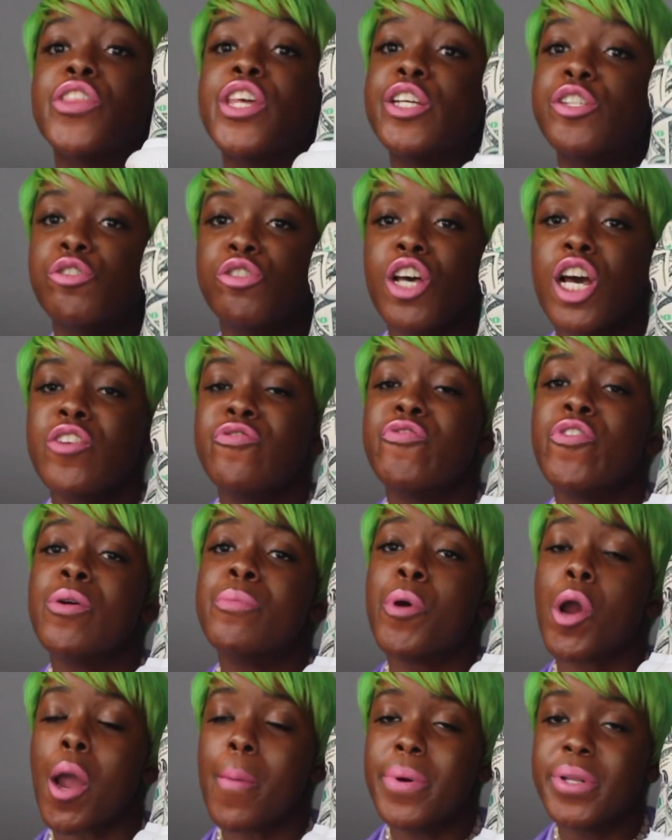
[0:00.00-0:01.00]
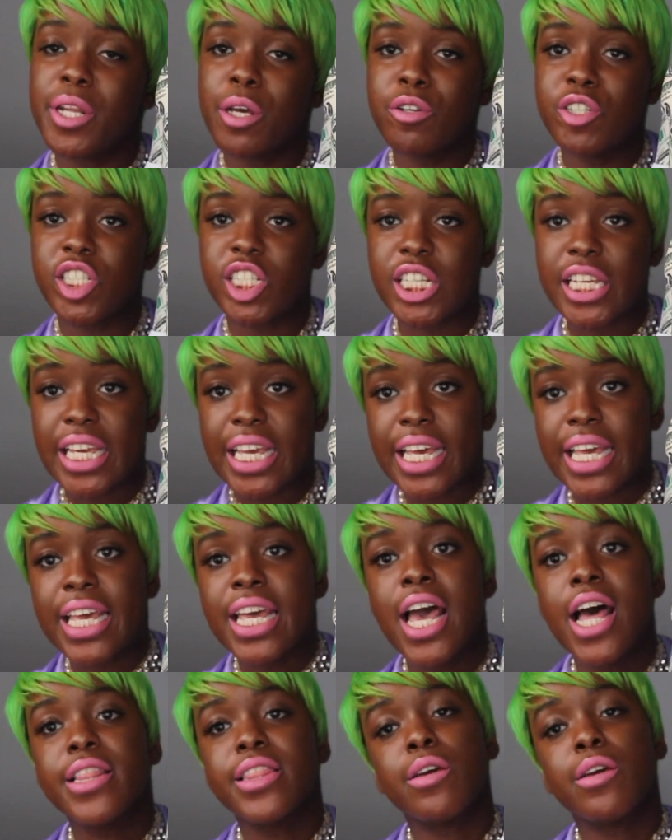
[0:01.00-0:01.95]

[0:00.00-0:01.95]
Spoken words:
These shoes are from Urbanog.